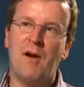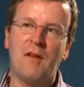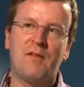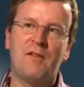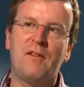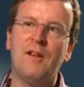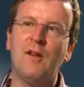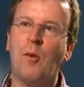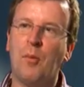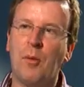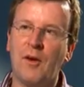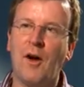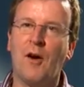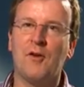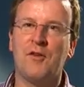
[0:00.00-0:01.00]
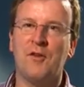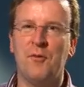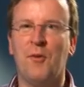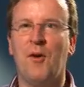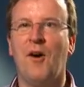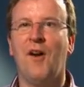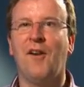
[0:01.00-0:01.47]
steel
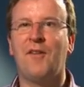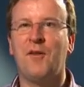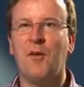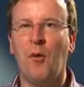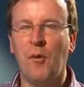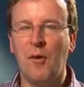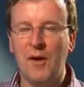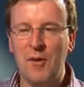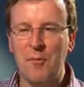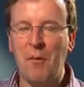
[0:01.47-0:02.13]
production works or